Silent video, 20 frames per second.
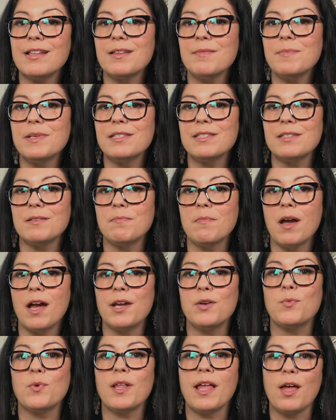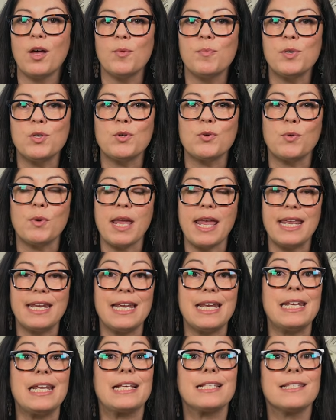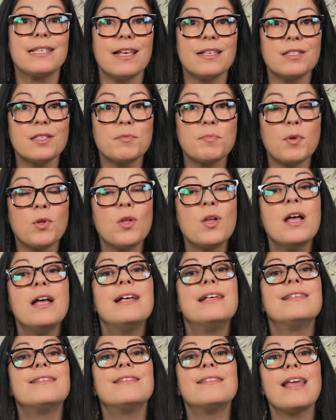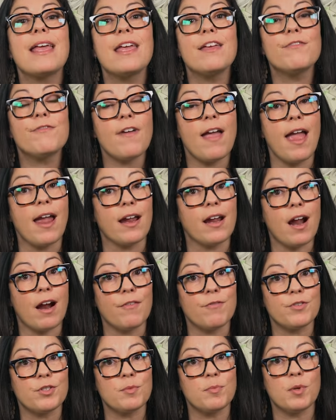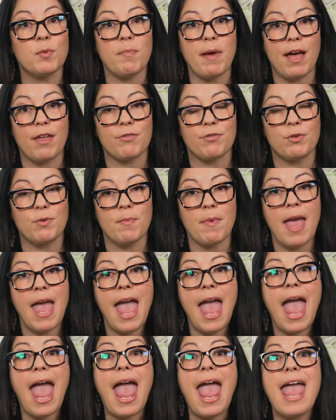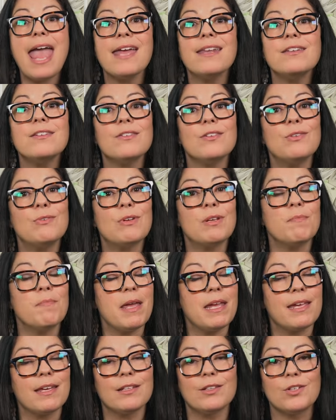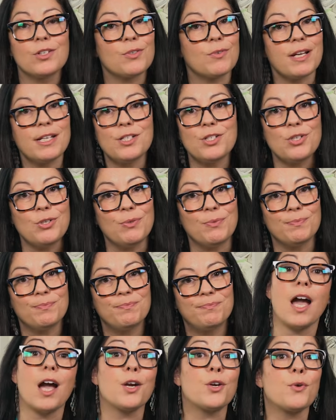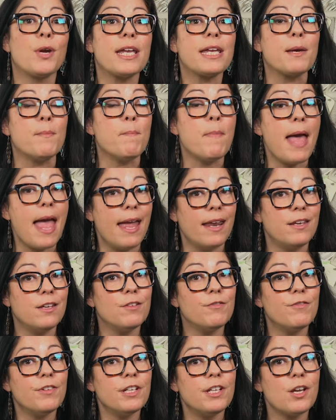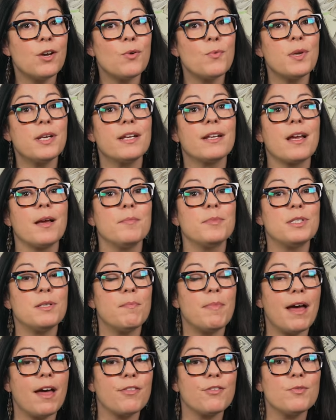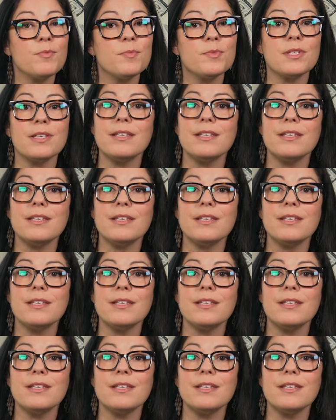elements in mind will help you create an accessible, safe, and comfortable bathroom. And you can make it look great too. A great companion video when it comes to bathrooms